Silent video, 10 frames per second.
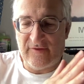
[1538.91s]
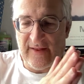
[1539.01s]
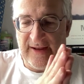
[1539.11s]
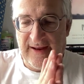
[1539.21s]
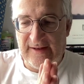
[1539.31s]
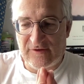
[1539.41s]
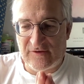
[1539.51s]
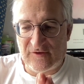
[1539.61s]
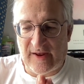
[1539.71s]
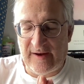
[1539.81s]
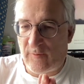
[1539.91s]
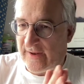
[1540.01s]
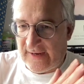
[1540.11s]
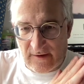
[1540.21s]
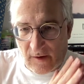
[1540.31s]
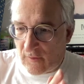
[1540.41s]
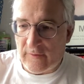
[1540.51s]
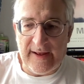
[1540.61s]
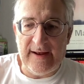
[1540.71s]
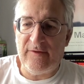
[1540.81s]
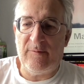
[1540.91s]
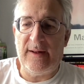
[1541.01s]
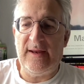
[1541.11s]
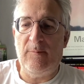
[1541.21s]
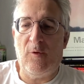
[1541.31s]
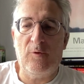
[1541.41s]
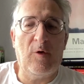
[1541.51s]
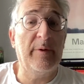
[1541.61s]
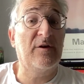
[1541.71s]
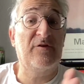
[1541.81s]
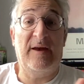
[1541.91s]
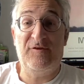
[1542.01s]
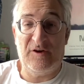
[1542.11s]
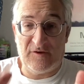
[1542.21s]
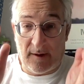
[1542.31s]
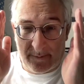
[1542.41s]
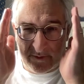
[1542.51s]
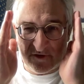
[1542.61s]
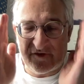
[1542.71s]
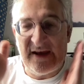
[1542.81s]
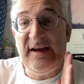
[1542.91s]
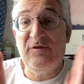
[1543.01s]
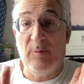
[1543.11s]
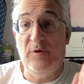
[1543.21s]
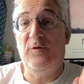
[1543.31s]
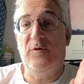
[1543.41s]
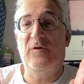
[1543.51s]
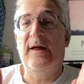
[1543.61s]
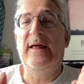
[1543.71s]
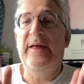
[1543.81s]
and then he hits a state where he can't hear them anymore, not because they've shut up, but because he's moved